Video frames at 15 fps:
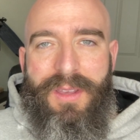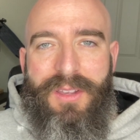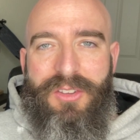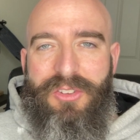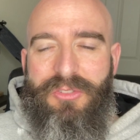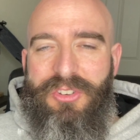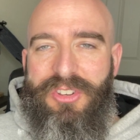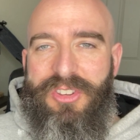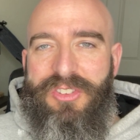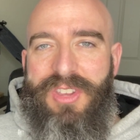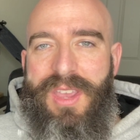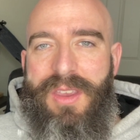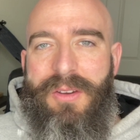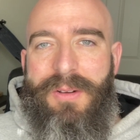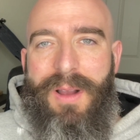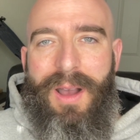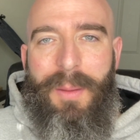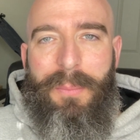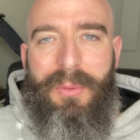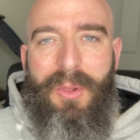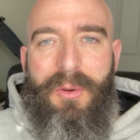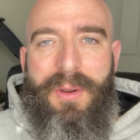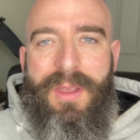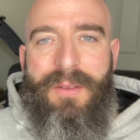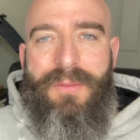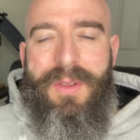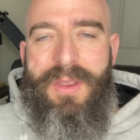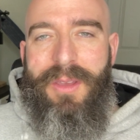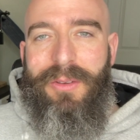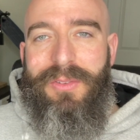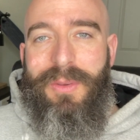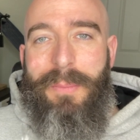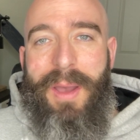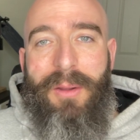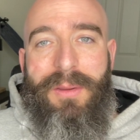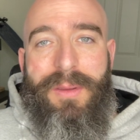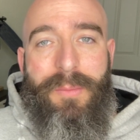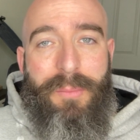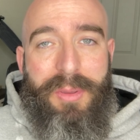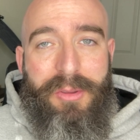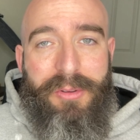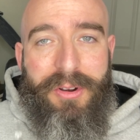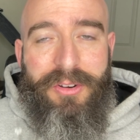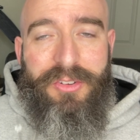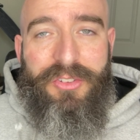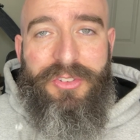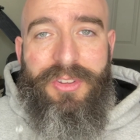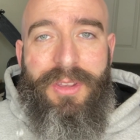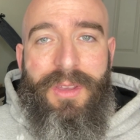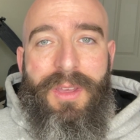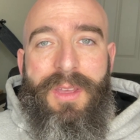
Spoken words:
So just say you're uploading videos about computers,